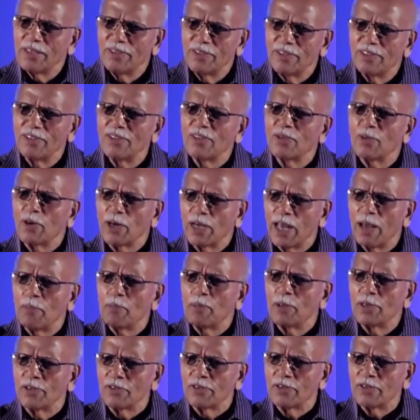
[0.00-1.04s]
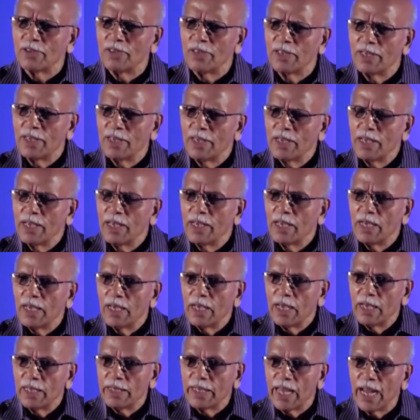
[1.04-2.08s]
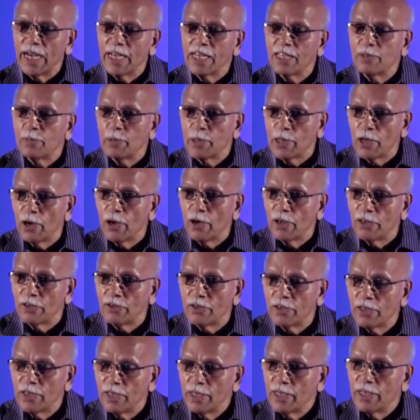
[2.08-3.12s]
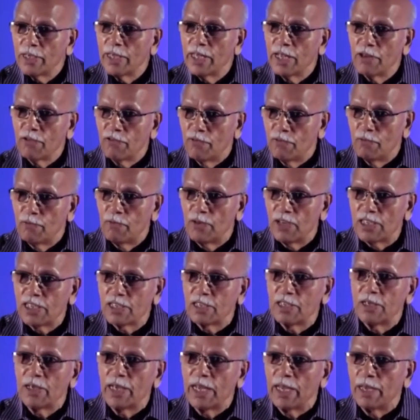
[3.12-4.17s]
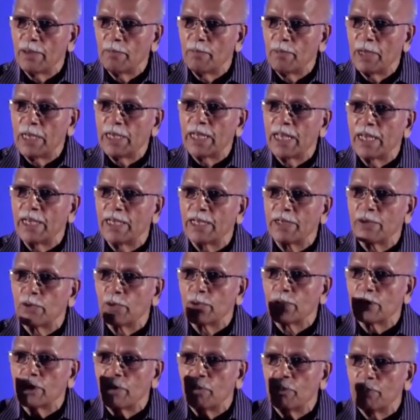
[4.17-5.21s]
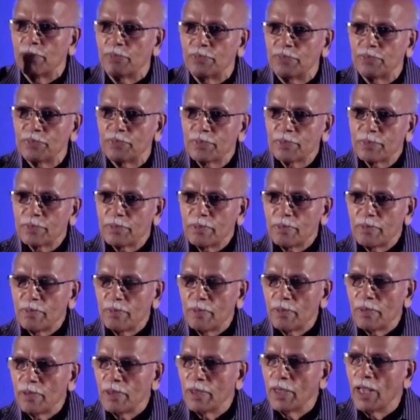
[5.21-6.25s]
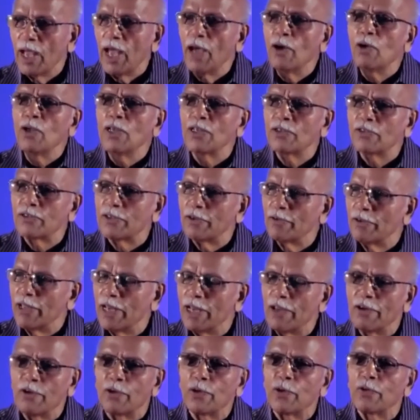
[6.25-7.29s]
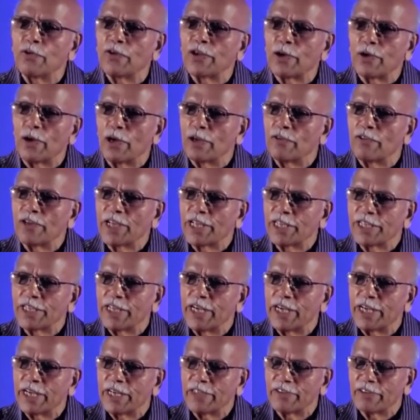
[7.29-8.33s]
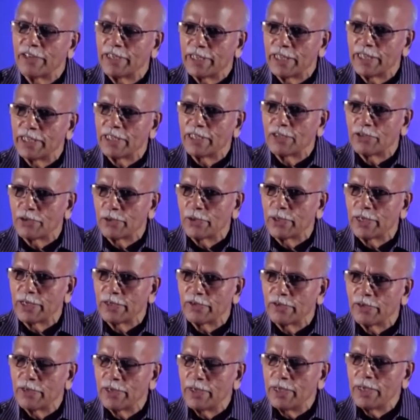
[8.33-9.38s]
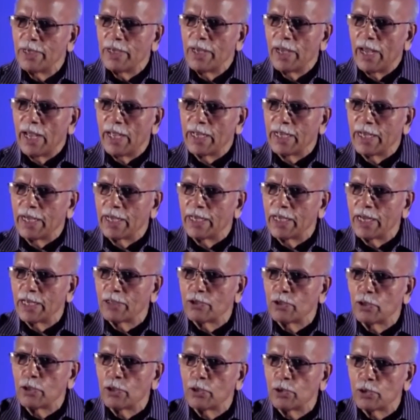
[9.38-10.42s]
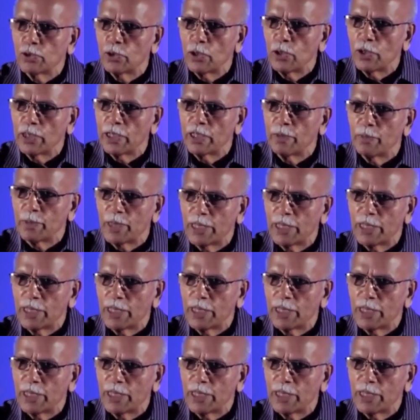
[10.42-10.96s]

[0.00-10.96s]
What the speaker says: This is what happens. That is because their first mentality goes up. I always, when I go for a convocation address, I tell the students, I congratulate those who got the